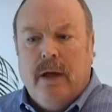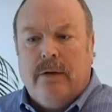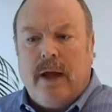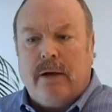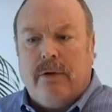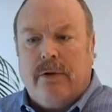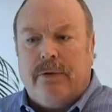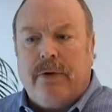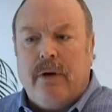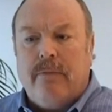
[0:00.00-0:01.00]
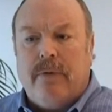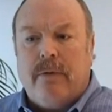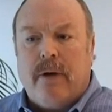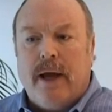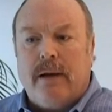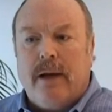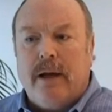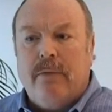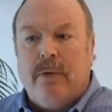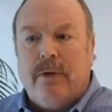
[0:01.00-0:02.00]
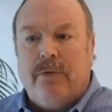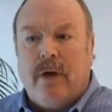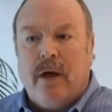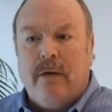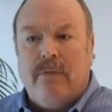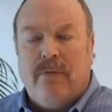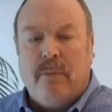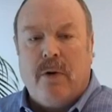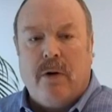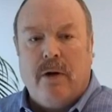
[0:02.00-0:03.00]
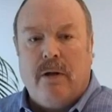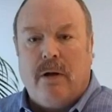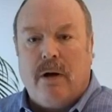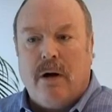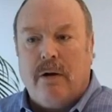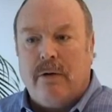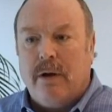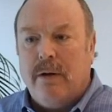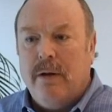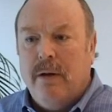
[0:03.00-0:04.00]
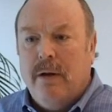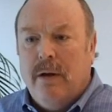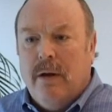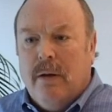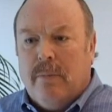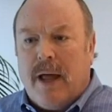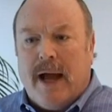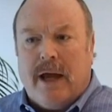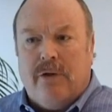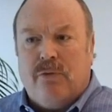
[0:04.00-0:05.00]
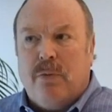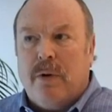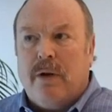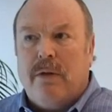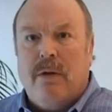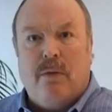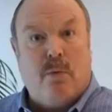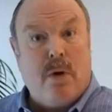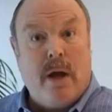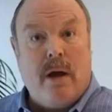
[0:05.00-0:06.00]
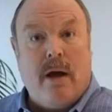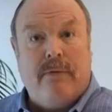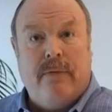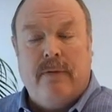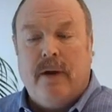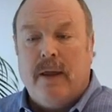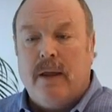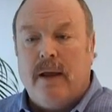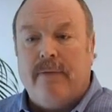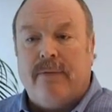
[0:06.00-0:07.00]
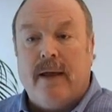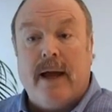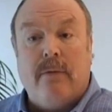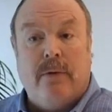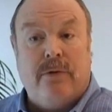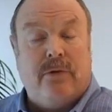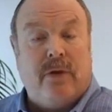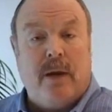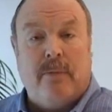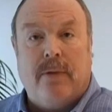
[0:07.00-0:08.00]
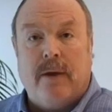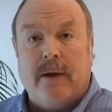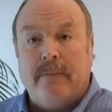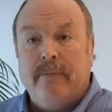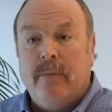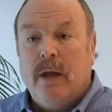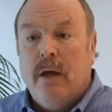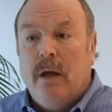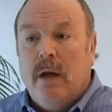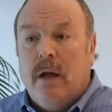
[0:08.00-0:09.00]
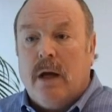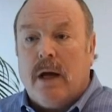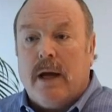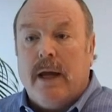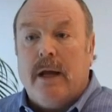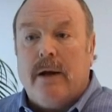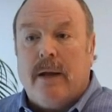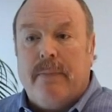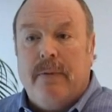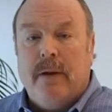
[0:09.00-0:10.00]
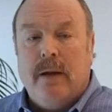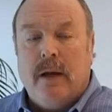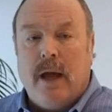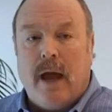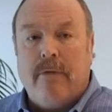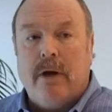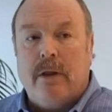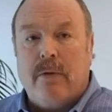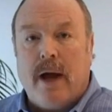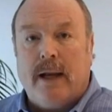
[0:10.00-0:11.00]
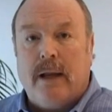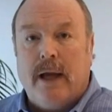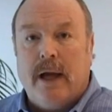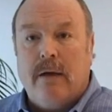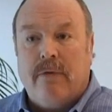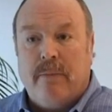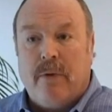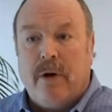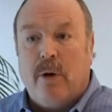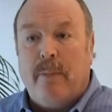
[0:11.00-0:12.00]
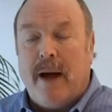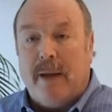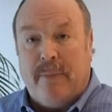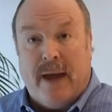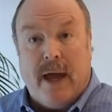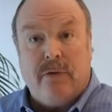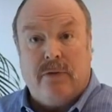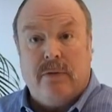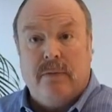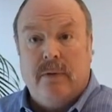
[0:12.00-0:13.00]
Technical term for the right leg was a femoral artery blockage with runoff, and the left leg was the same thing. I ended up having in the right leg a femoral bypass,